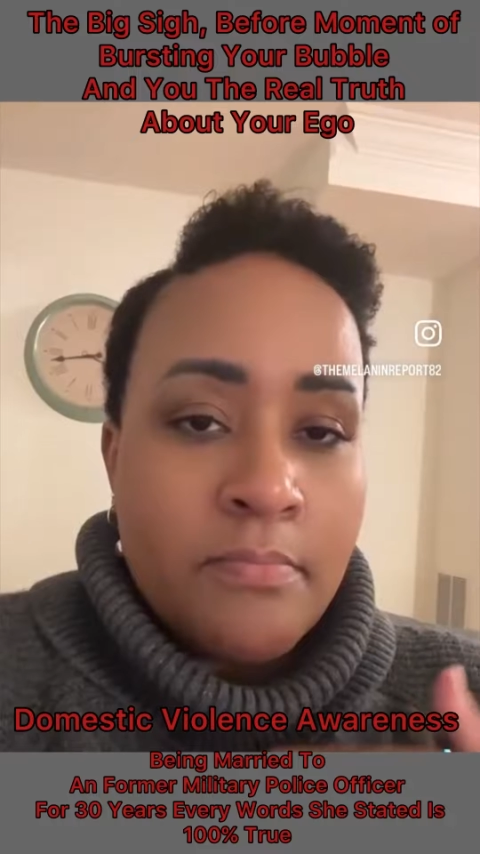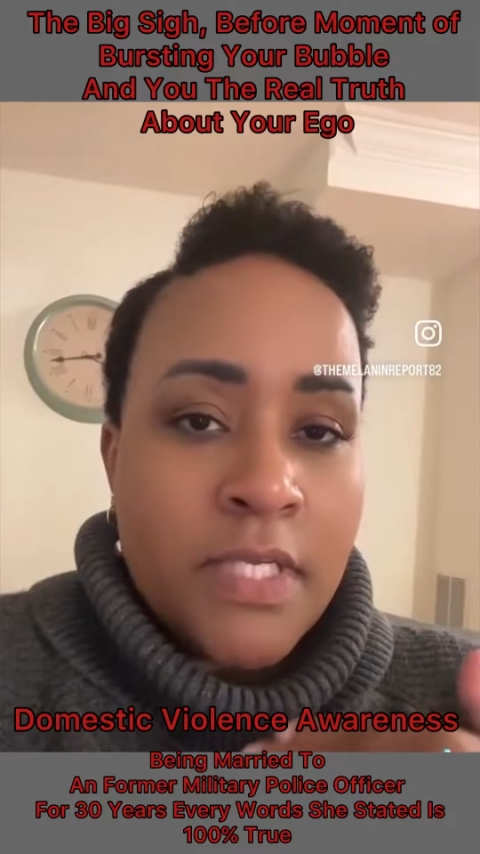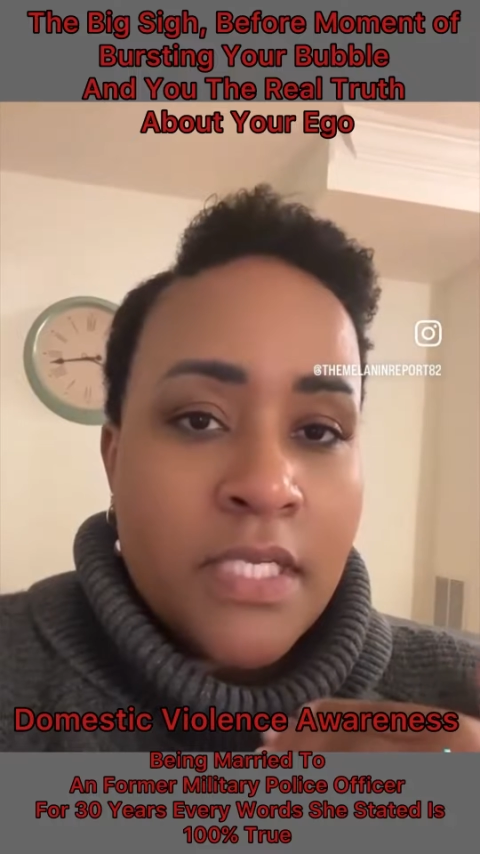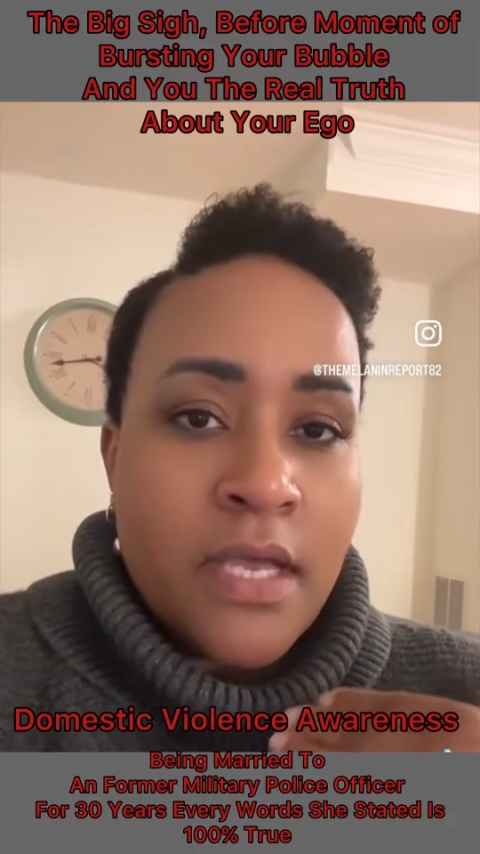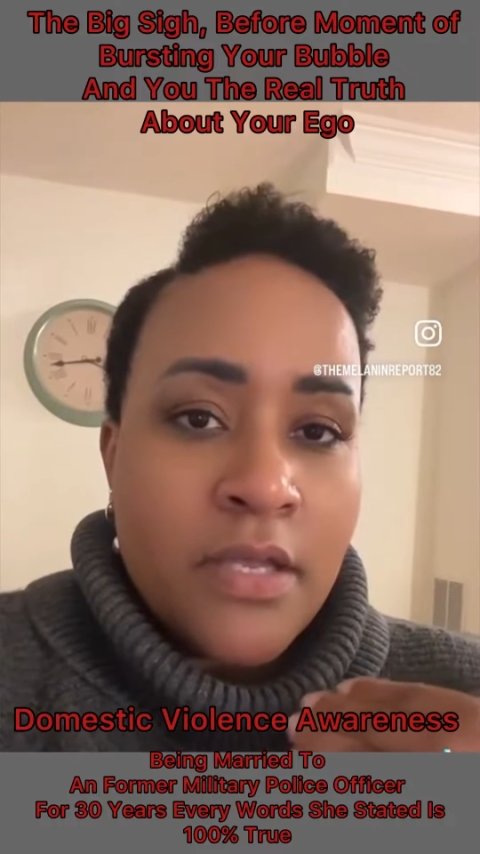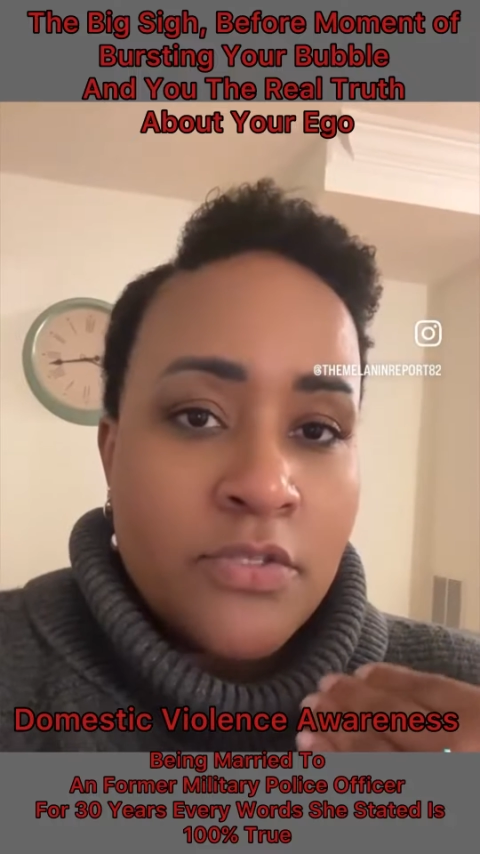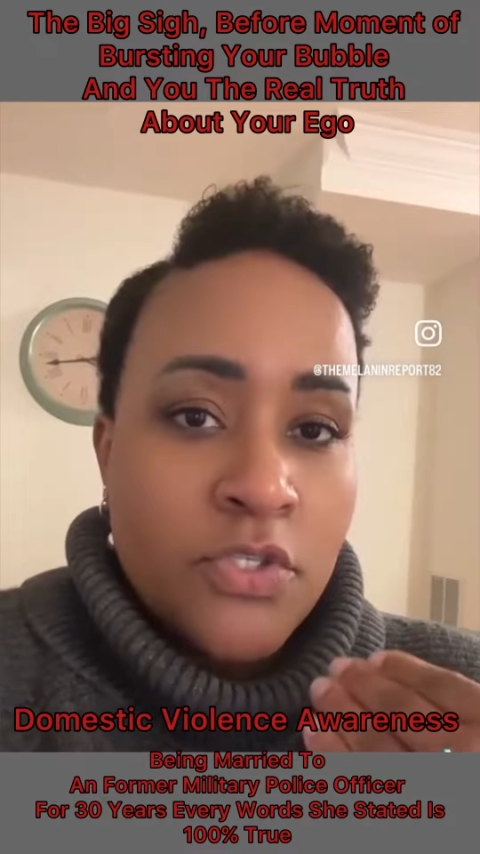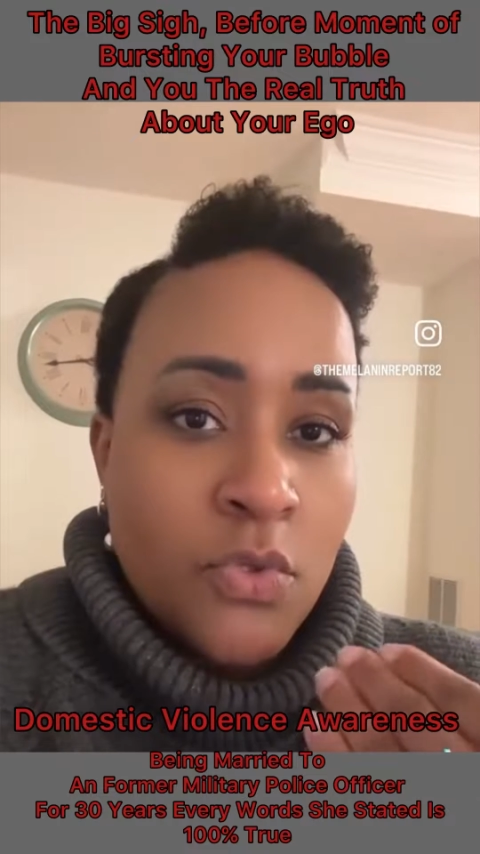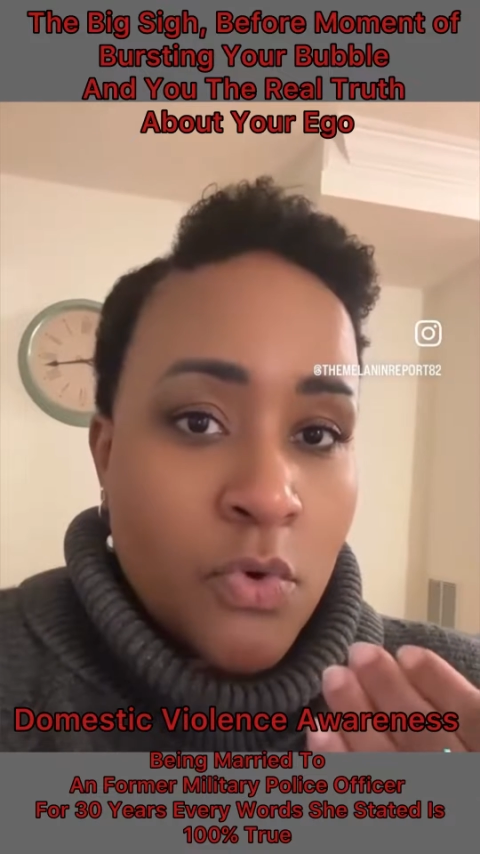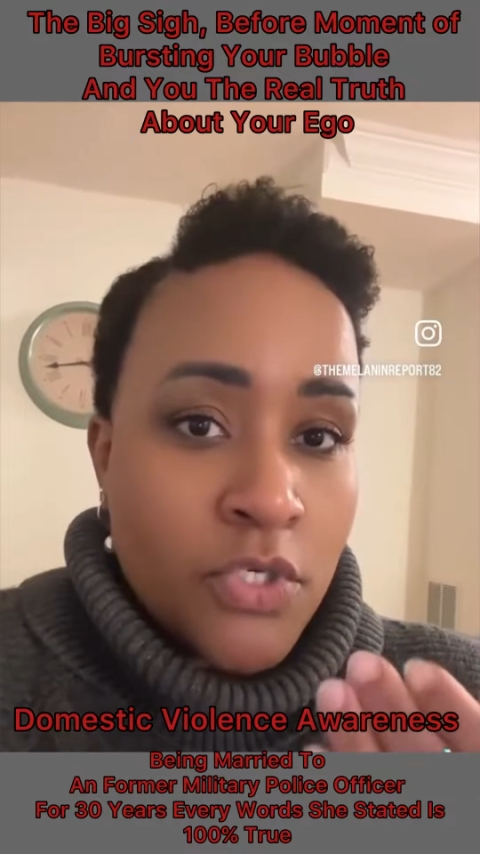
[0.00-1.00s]

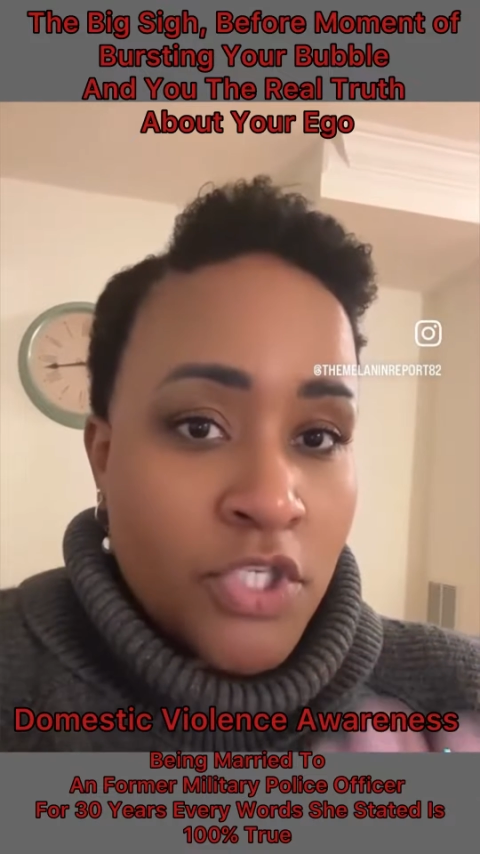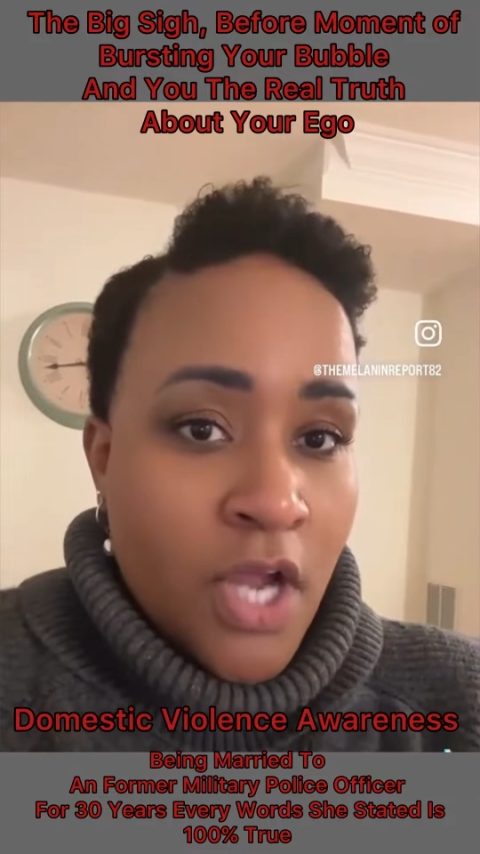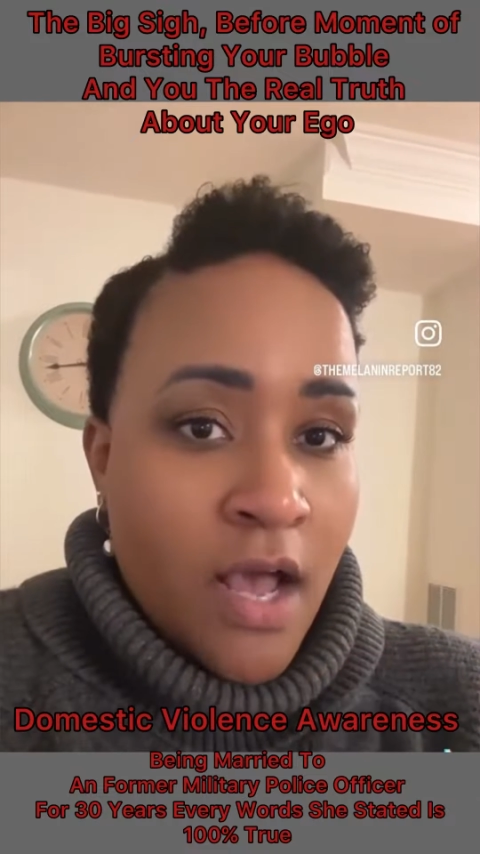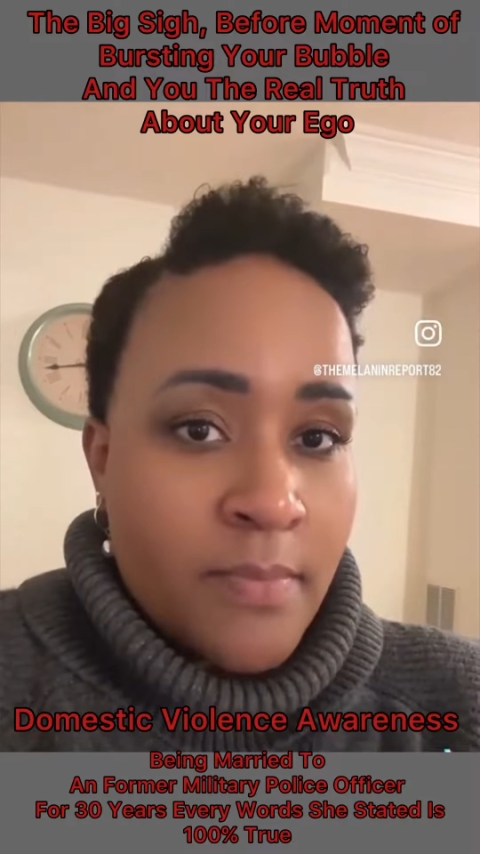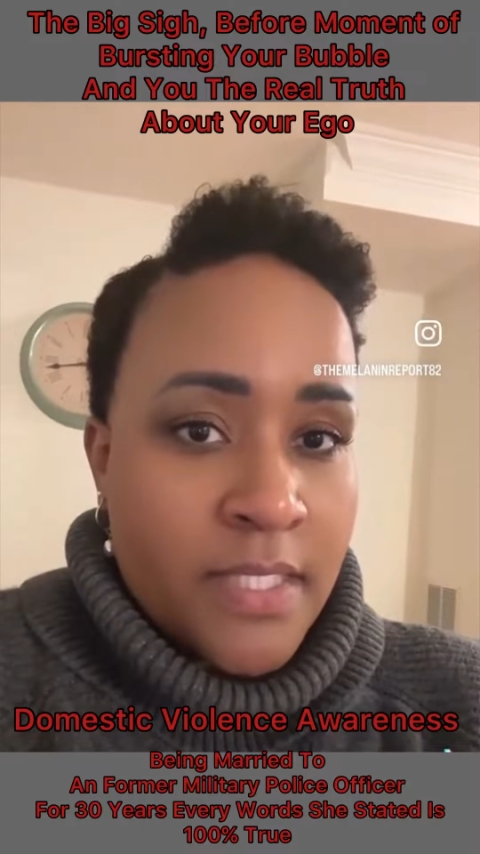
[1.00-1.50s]
because your job